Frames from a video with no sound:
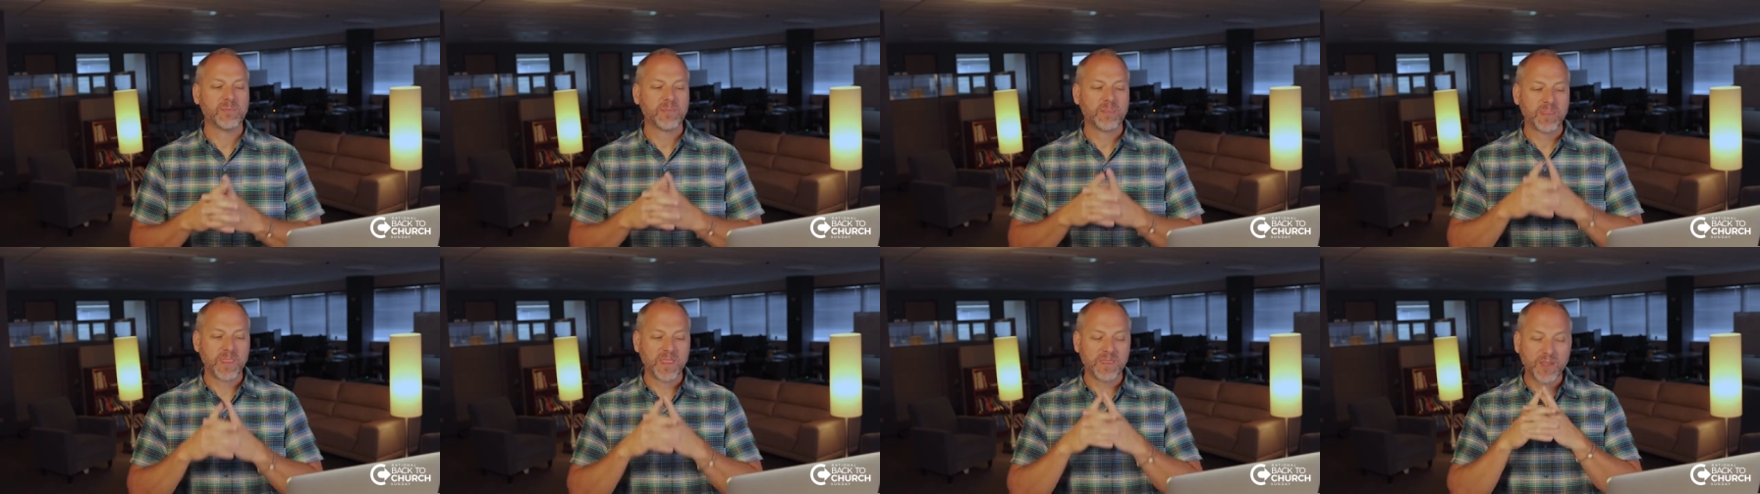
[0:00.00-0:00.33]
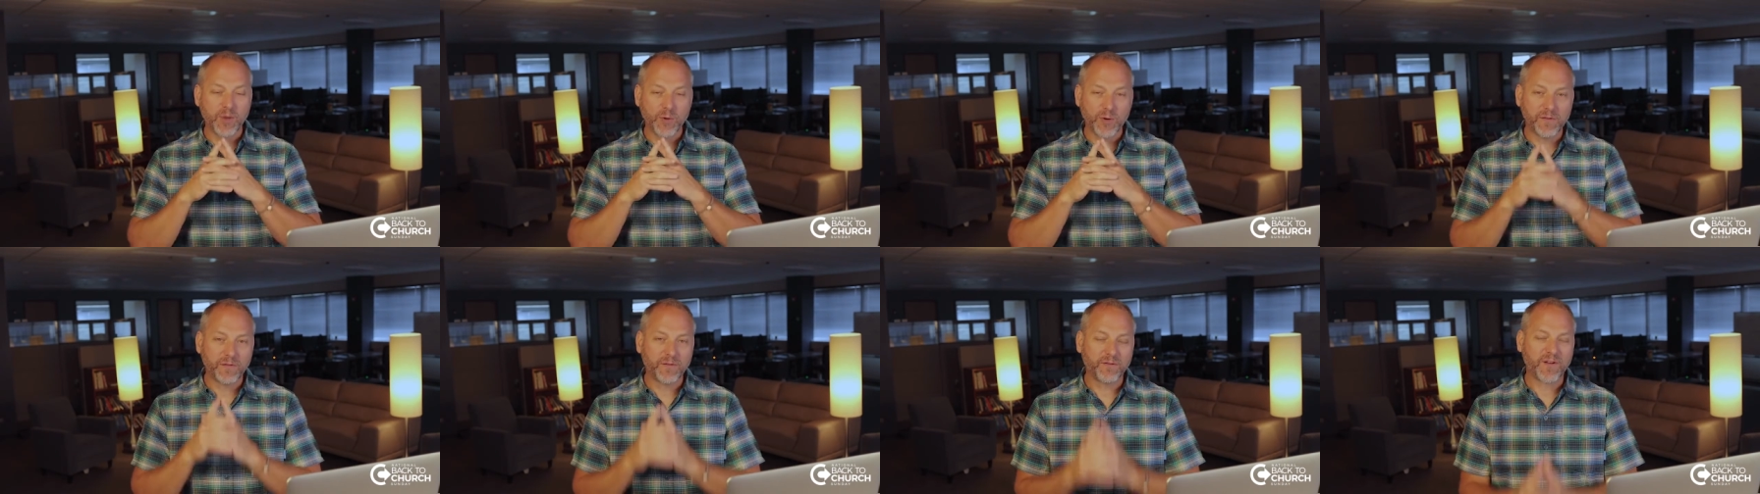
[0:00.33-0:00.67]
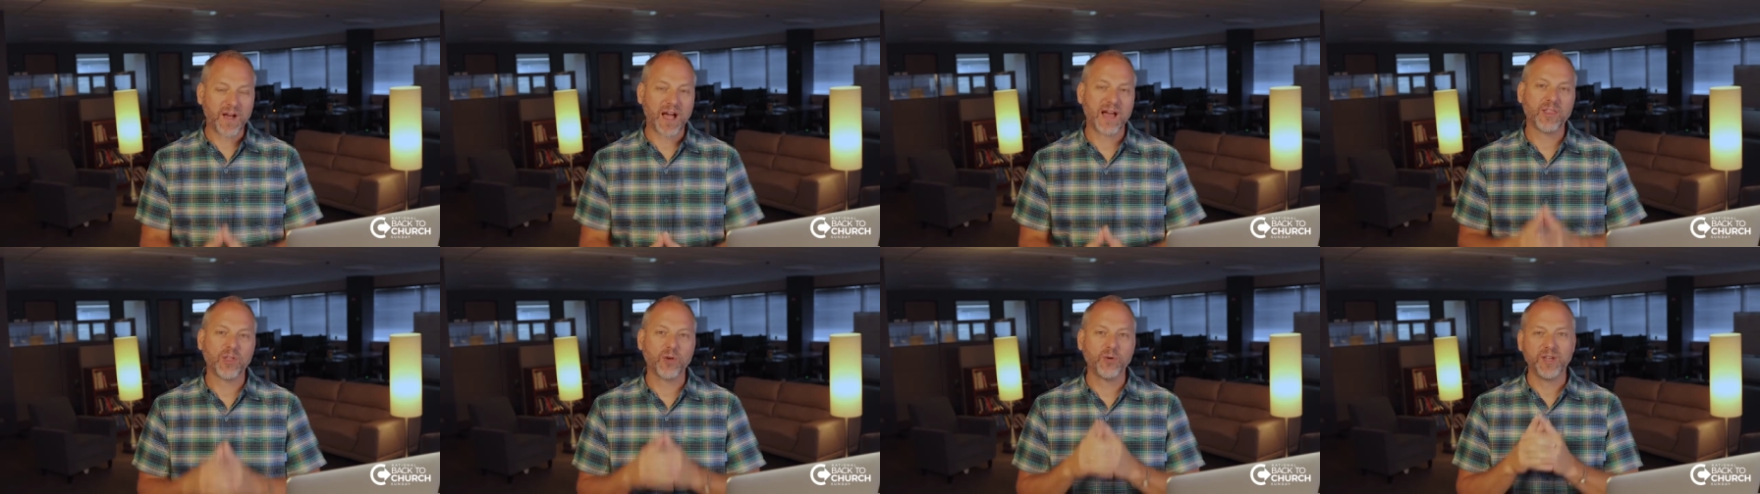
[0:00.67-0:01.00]
and they would
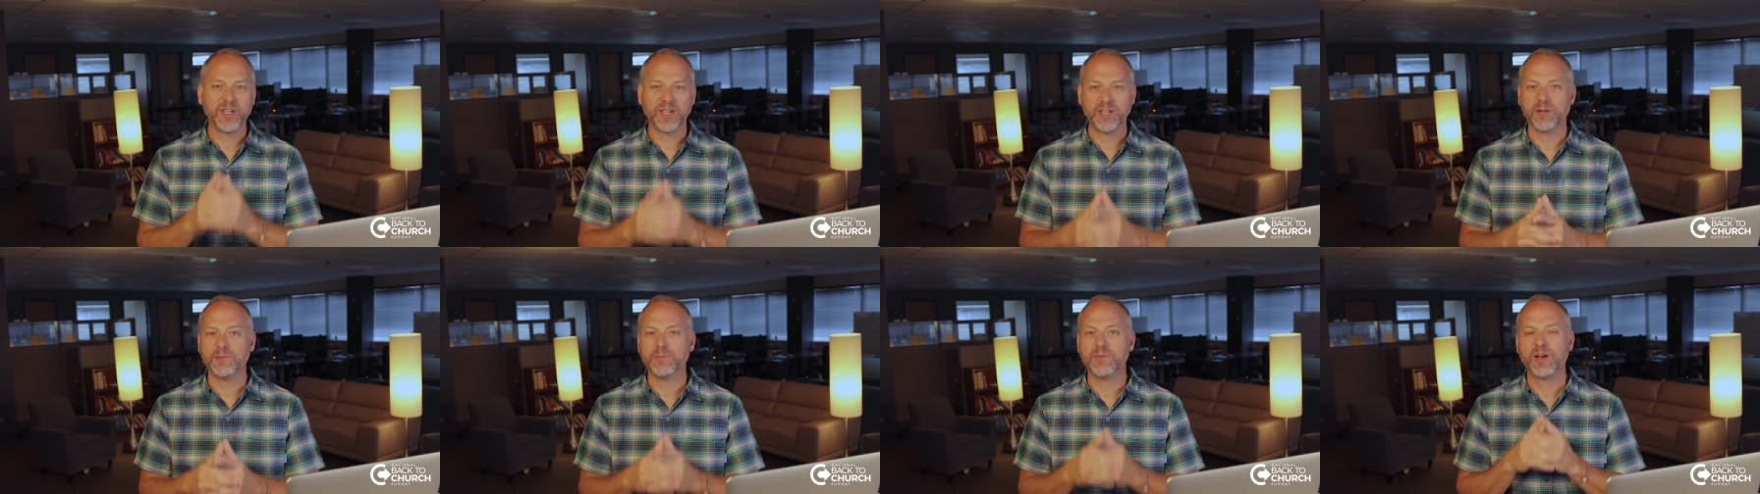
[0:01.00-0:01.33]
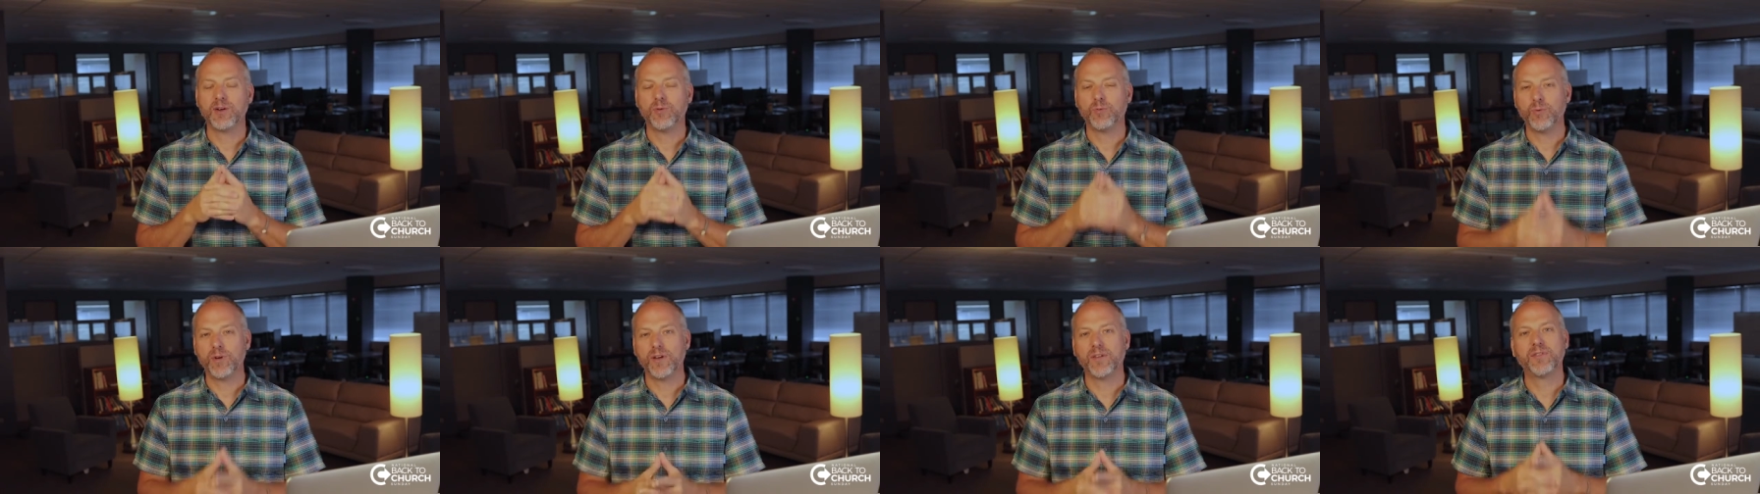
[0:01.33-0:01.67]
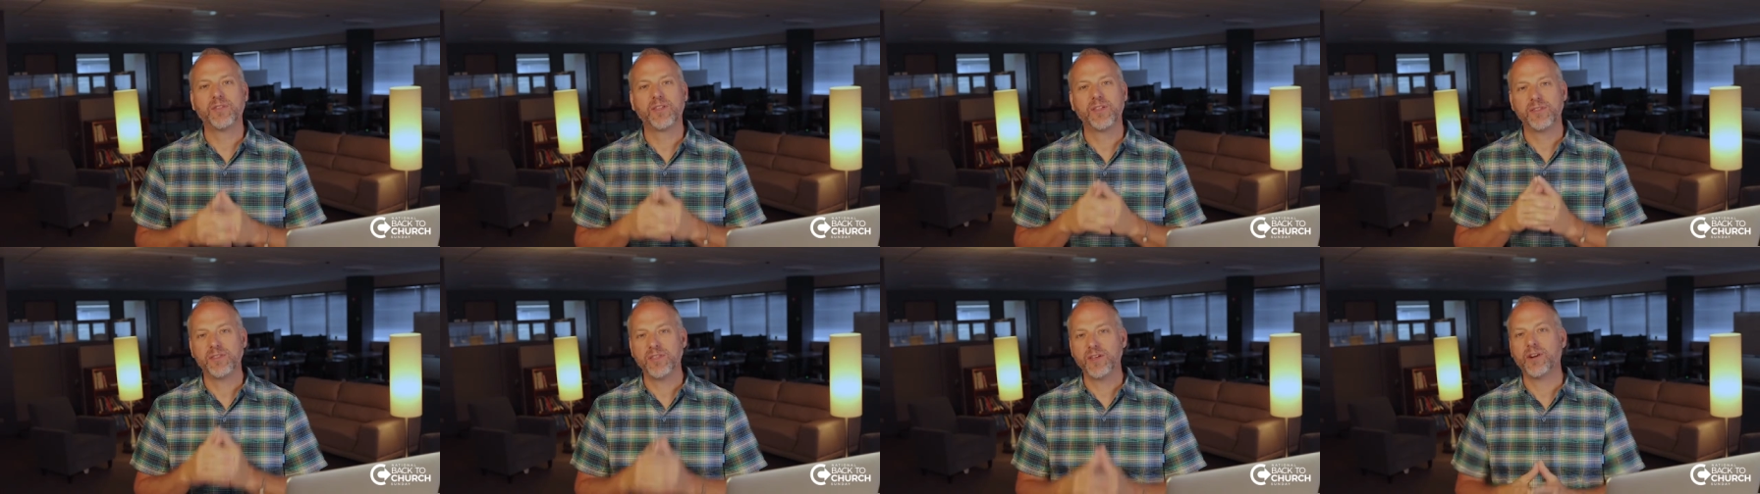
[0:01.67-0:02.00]
follow him with
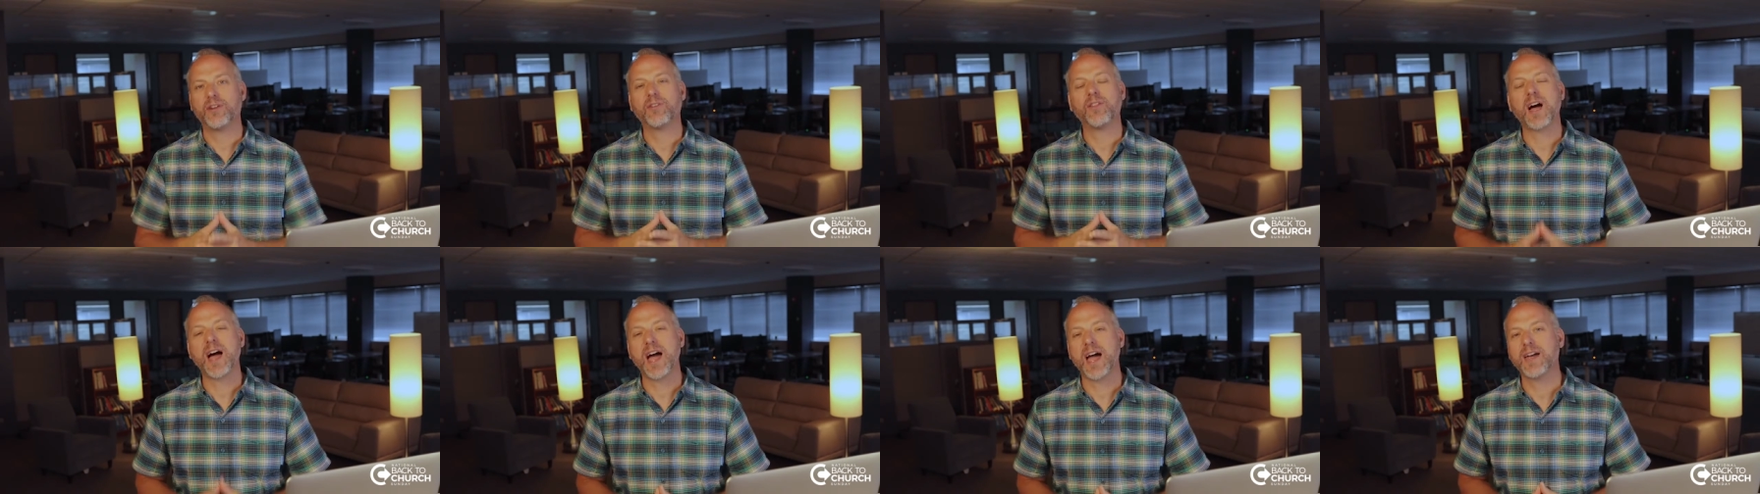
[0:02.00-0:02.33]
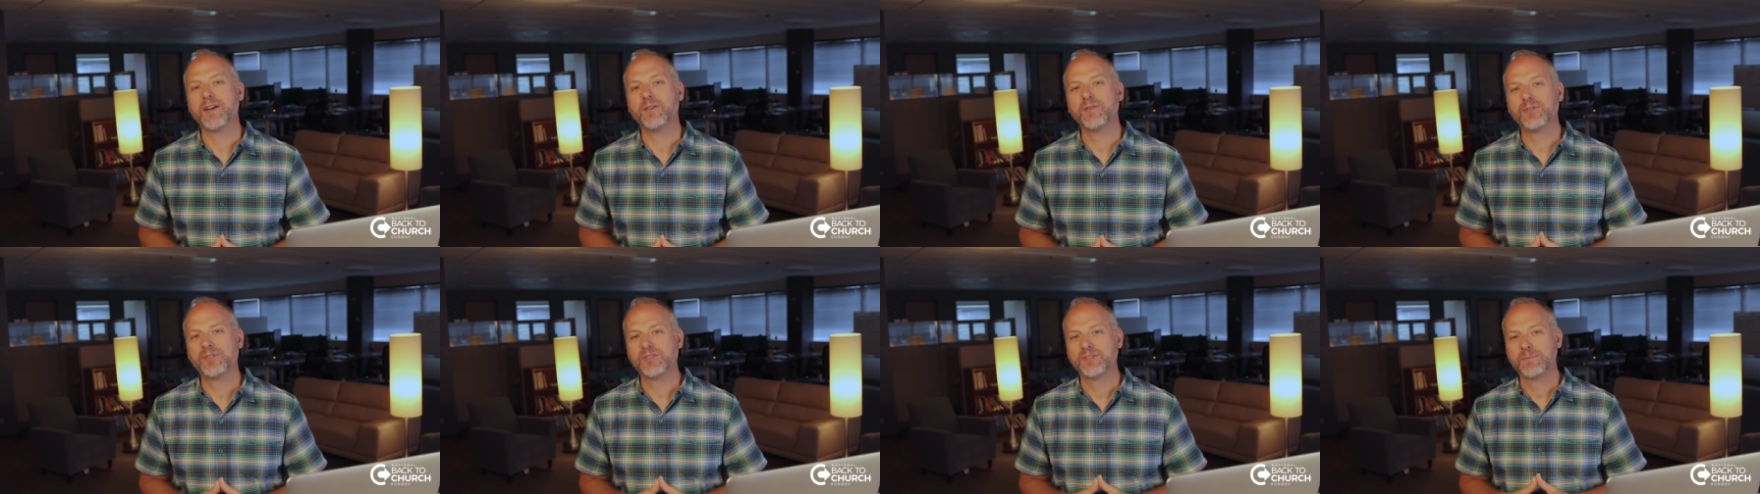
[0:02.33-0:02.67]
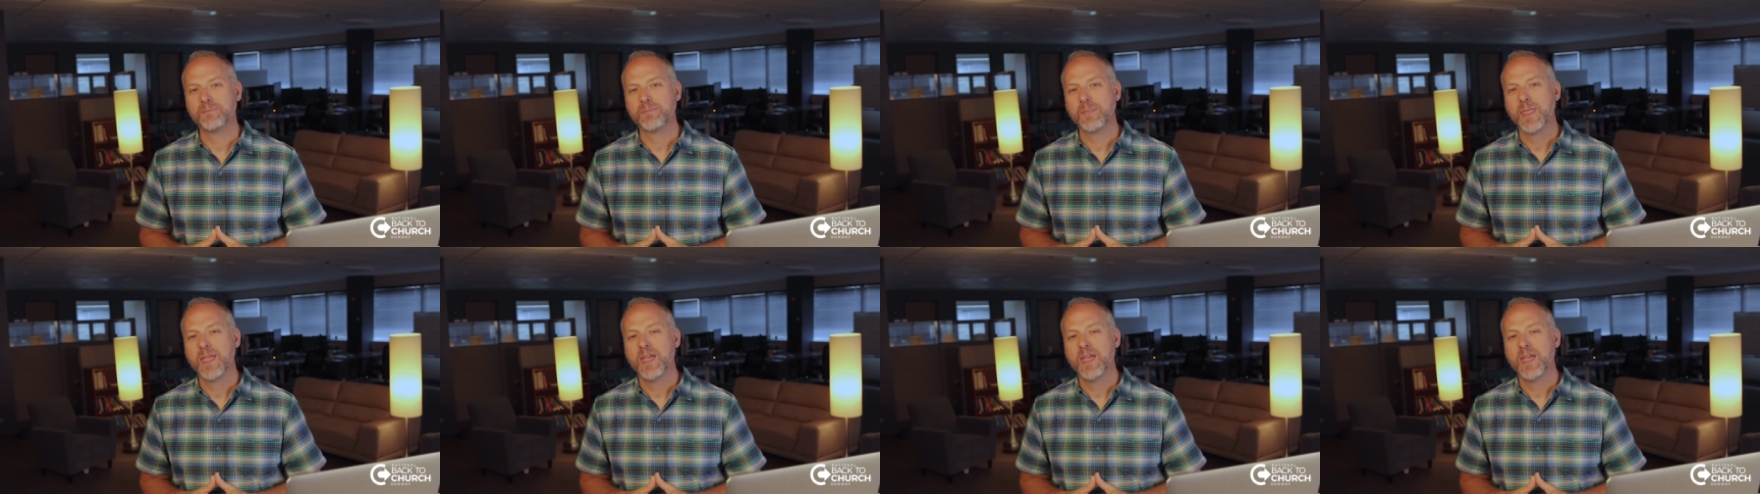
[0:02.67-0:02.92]
their lives.